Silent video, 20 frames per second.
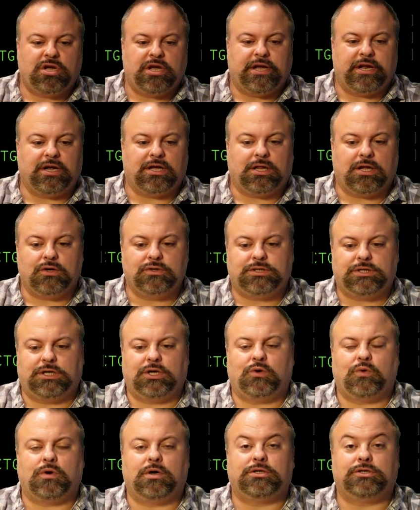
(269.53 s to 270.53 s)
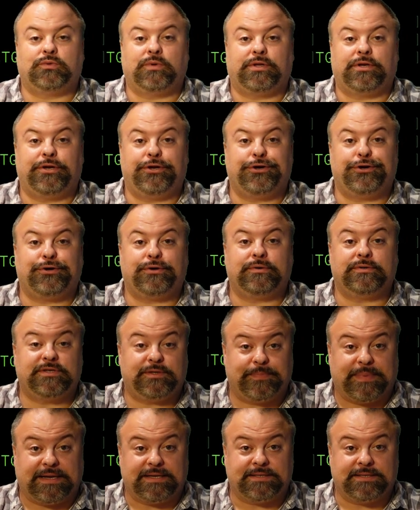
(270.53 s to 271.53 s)
enclosed in quotes with no
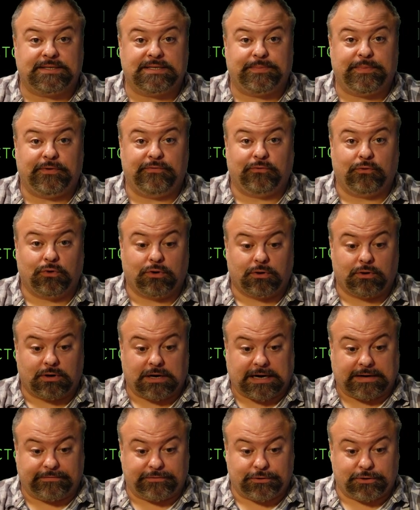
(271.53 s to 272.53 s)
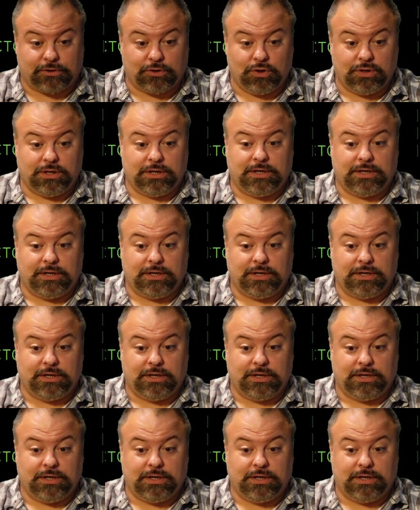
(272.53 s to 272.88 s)
spaces before or after